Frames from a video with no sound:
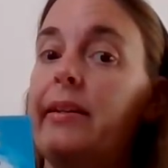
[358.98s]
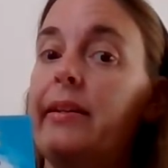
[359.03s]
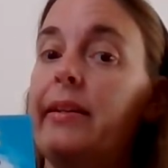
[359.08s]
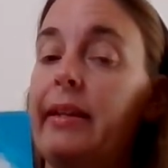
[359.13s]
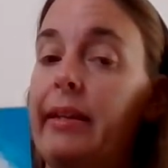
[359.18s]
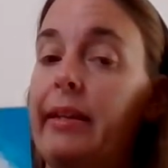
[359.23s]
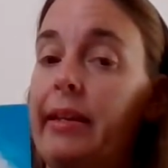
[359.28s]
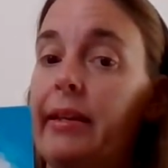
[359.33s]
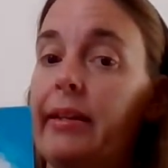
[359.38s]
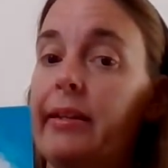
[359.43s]

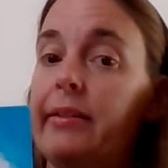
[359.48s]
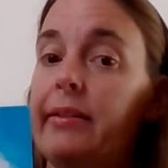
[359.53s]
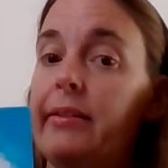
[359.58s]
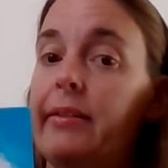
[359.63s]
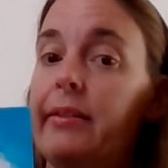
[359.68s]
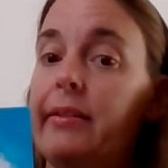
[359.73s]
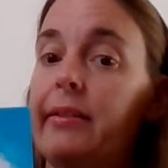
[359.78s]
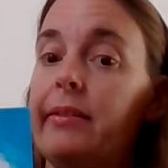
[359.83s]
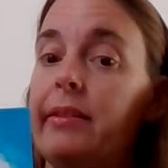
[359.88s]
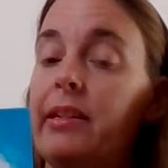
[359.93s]
And
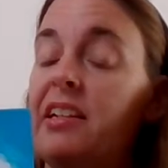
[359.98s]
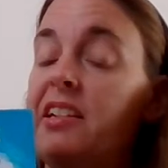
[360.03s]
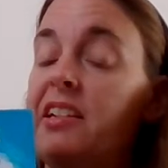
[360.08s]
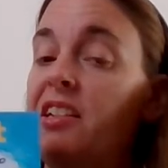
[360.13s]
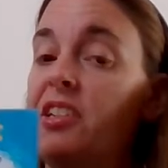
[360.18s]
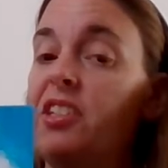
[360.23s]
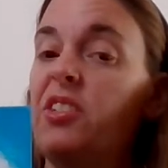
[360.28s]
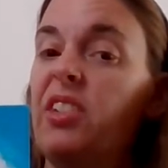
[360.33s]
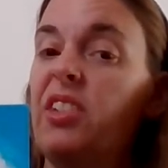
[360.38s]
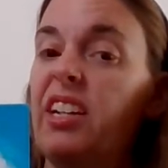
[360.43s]
I
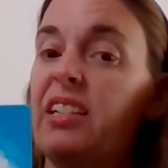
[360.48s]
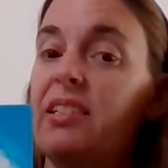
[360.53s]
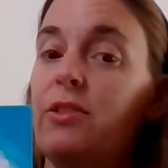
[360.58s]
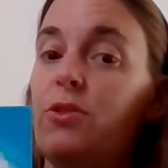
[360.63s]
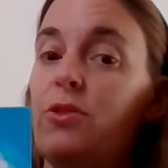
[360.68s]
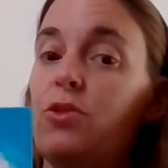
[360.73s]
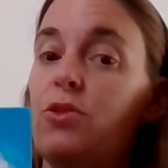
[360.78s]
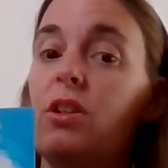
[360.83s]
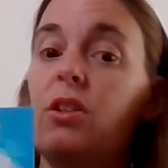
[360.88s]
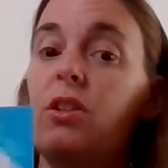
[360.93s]
know you guys
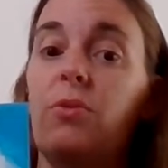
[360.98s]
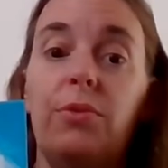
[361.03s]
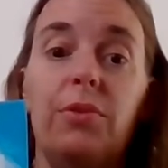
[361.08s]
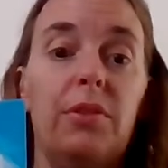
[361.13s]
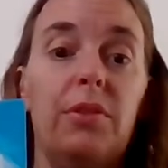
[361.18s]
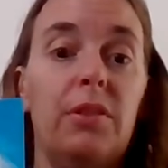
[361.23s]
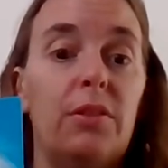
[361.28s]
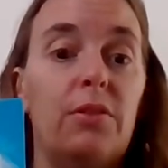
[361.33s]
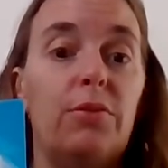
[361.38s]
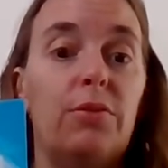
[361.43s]
can draw a
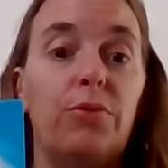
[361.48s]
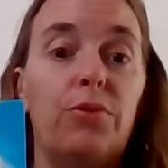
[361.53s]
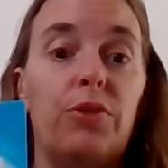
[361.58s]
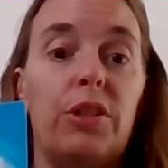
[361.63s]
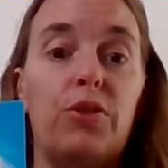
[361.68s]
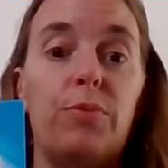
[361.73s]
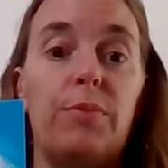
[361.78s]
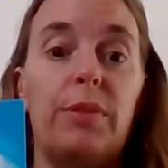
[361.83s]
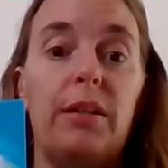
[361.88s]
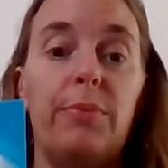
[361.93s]
really cool
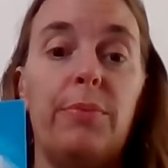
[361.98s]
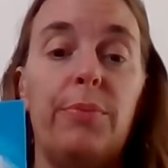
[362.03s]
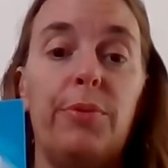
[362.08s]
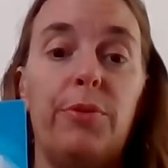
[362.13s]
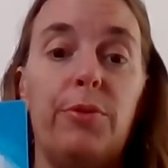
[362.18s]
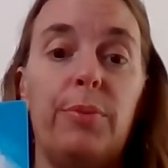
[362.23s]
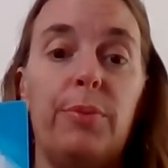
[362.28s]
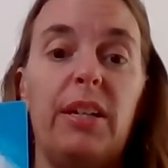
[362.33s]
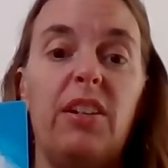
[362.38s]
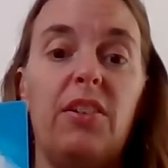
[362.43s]
treasure map with
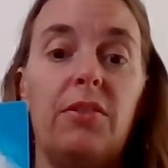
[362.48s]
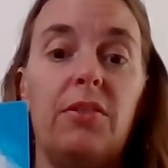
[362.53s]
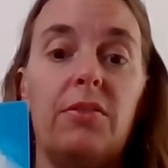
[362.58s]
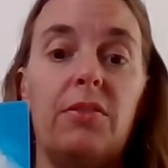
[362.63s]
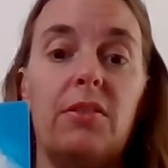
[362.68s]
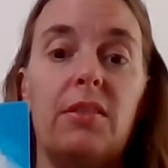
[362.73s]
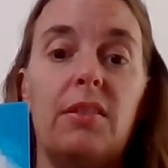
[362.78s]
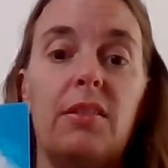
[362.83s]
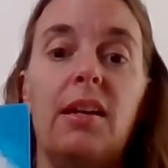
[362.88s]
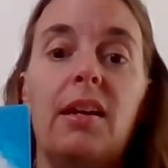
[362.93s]
your
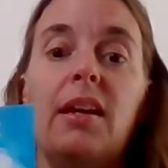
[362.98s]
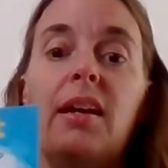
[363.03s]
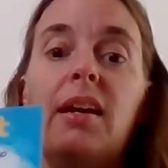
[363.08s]
parents